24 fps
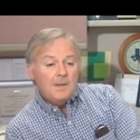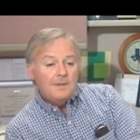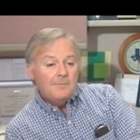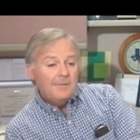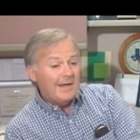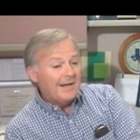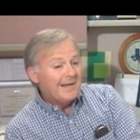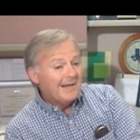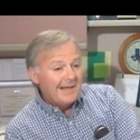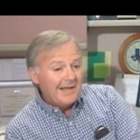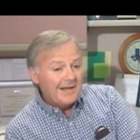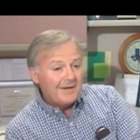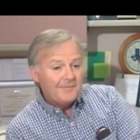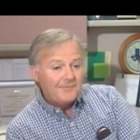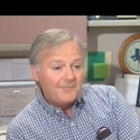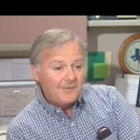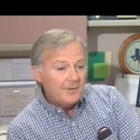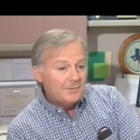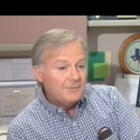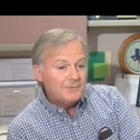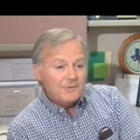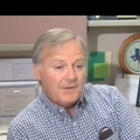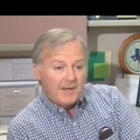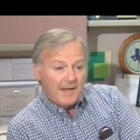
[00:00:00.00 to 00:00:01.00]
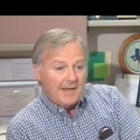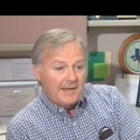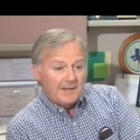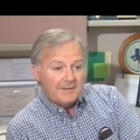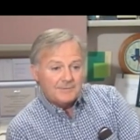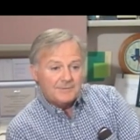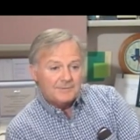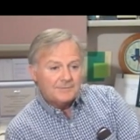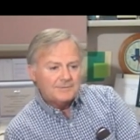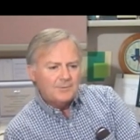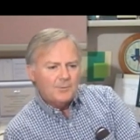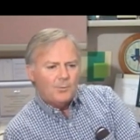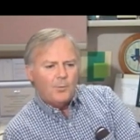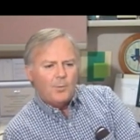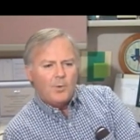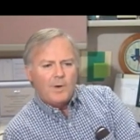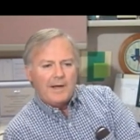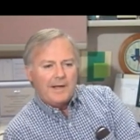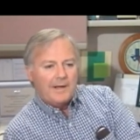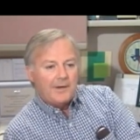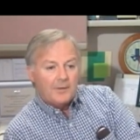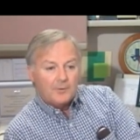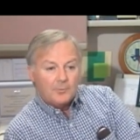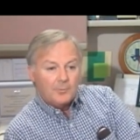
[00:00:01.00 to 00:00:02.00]
Had a lot of folks ask,
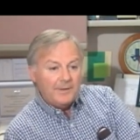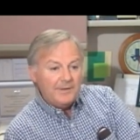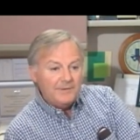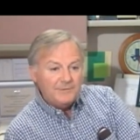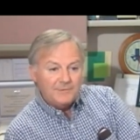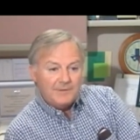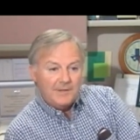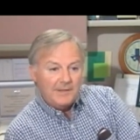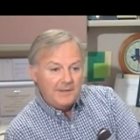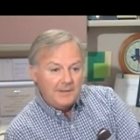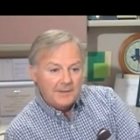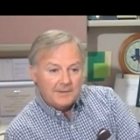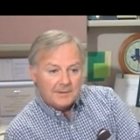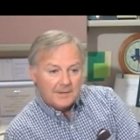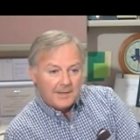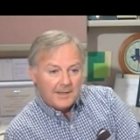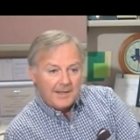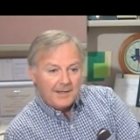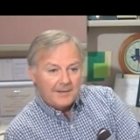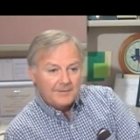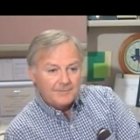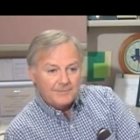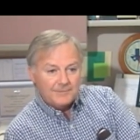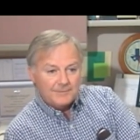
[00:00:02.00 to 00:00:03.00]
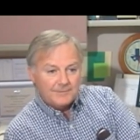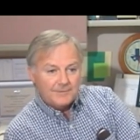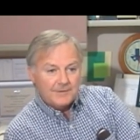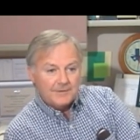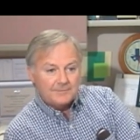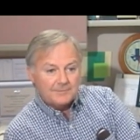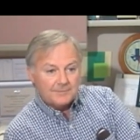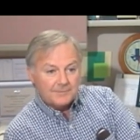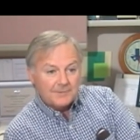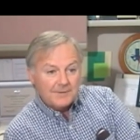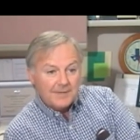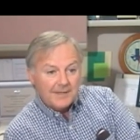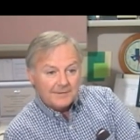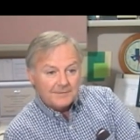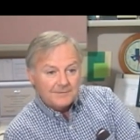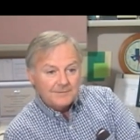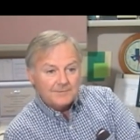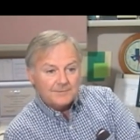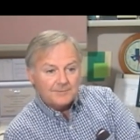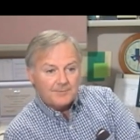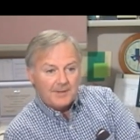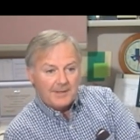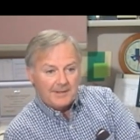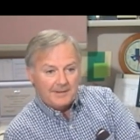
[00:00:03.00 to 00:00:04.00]
why aren't we seeding clouds in central
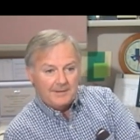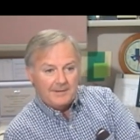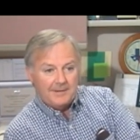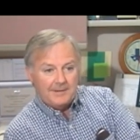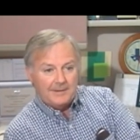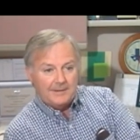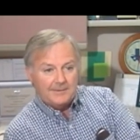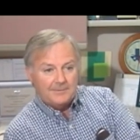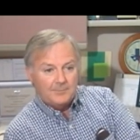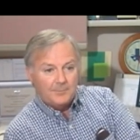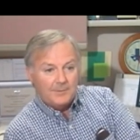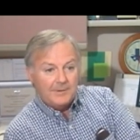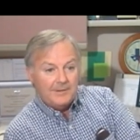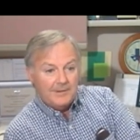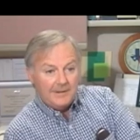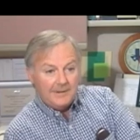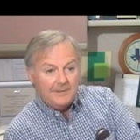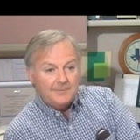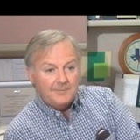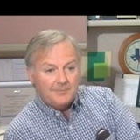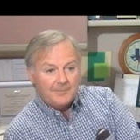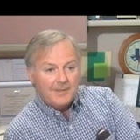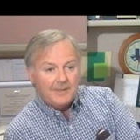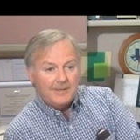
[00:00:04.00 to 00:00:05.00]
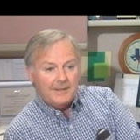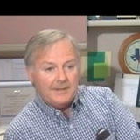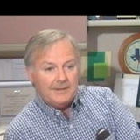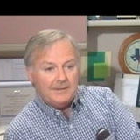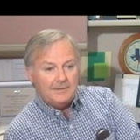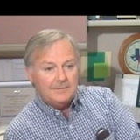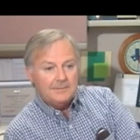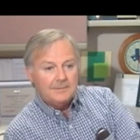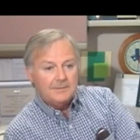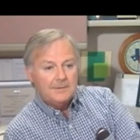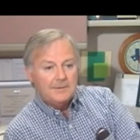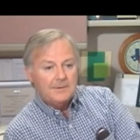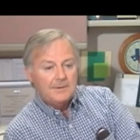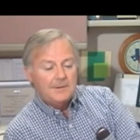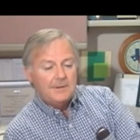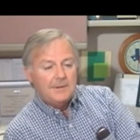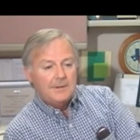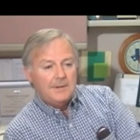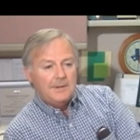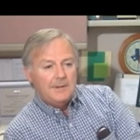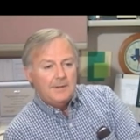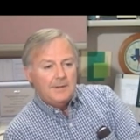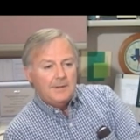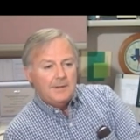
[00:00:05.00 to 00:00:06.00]
Texas right now? We need the rain.
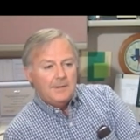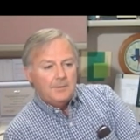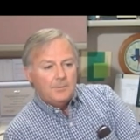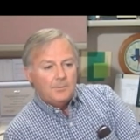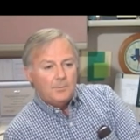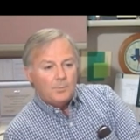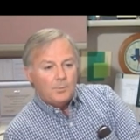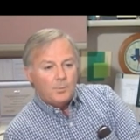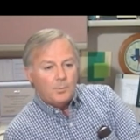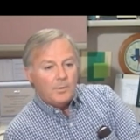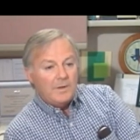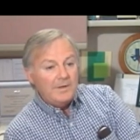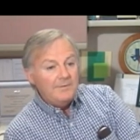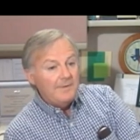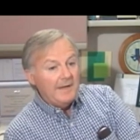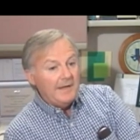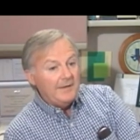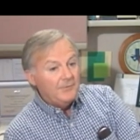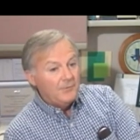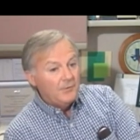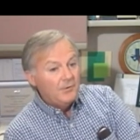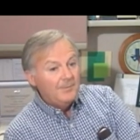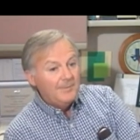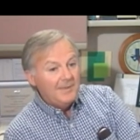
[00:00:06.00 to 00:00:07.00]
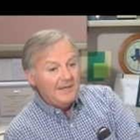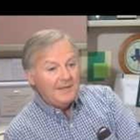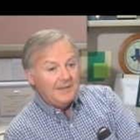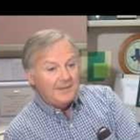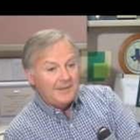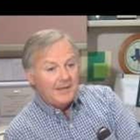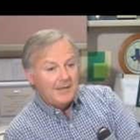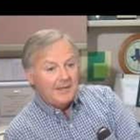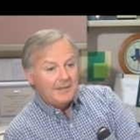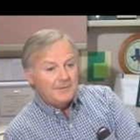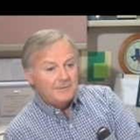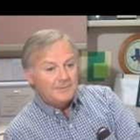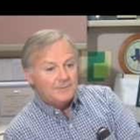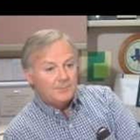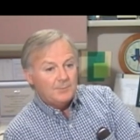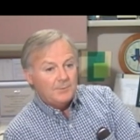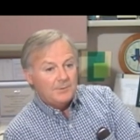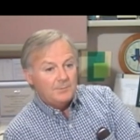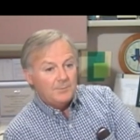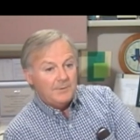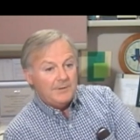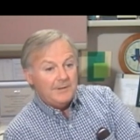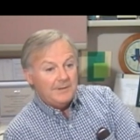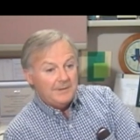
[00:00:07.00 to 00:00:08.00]
We've had too many days
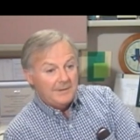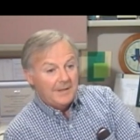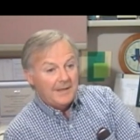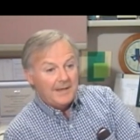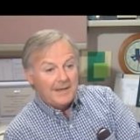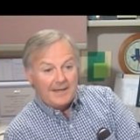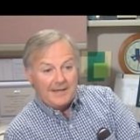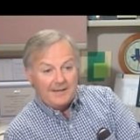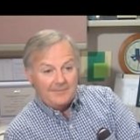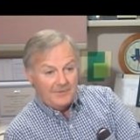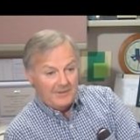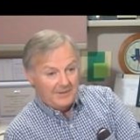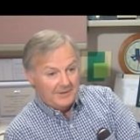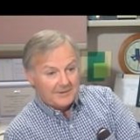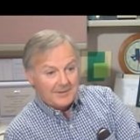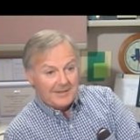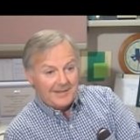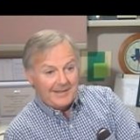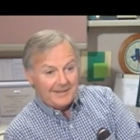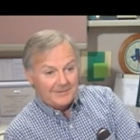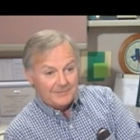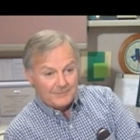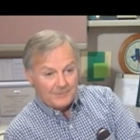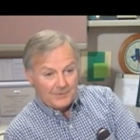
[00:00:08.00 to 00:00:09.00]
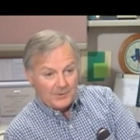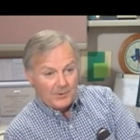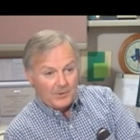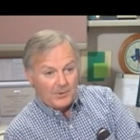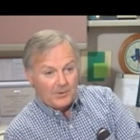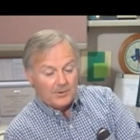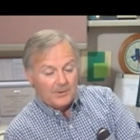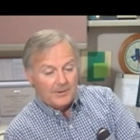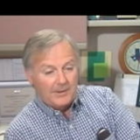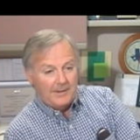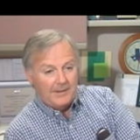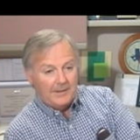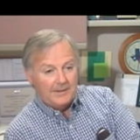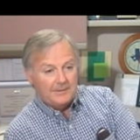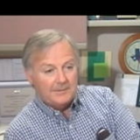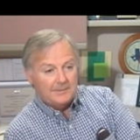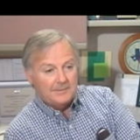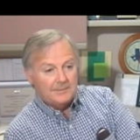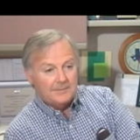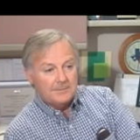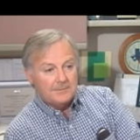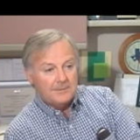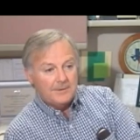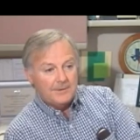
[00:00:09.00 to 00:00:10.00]
when we did not have any clouds at all,
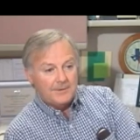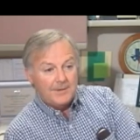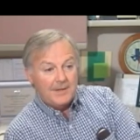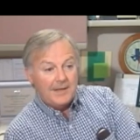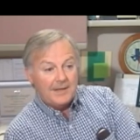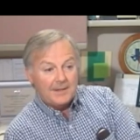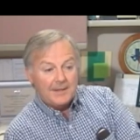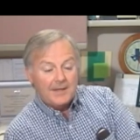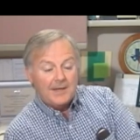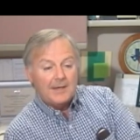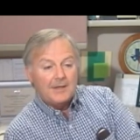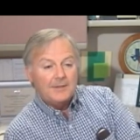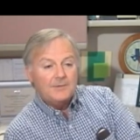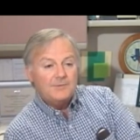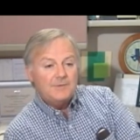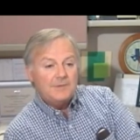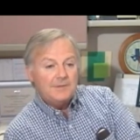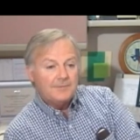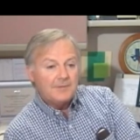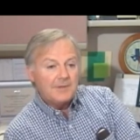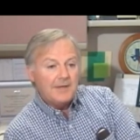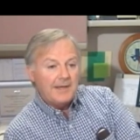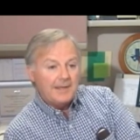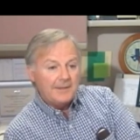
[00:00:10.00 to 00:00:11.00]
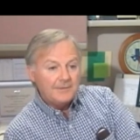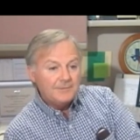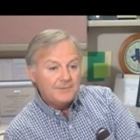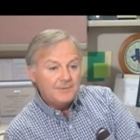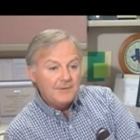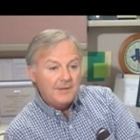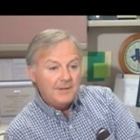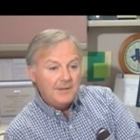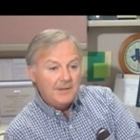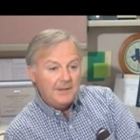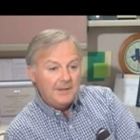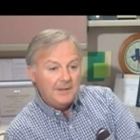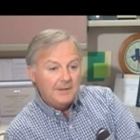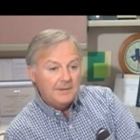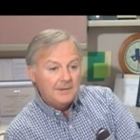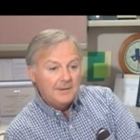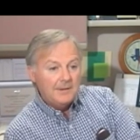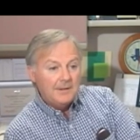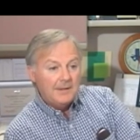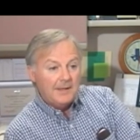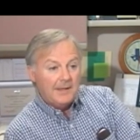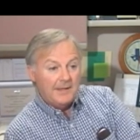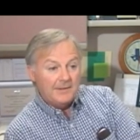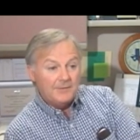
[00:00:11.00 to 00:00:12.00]
and the technology of cloud seeding
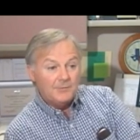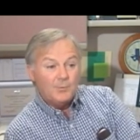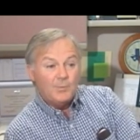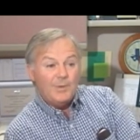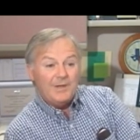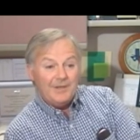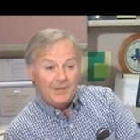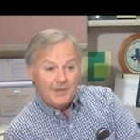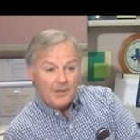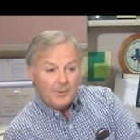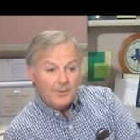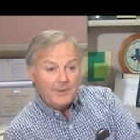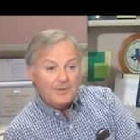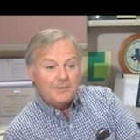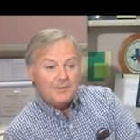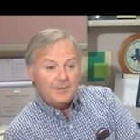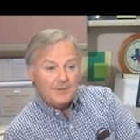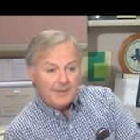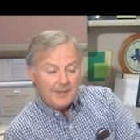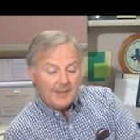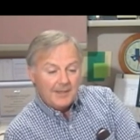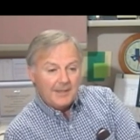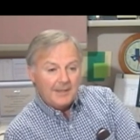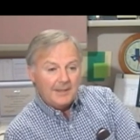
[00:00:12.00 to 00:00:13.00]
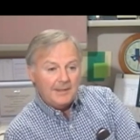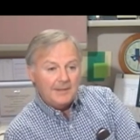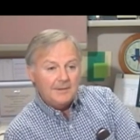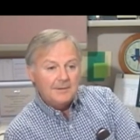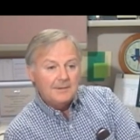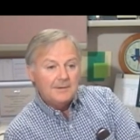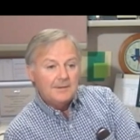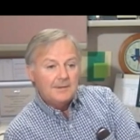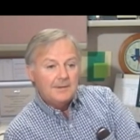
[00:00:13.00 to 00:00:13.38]
as we know it today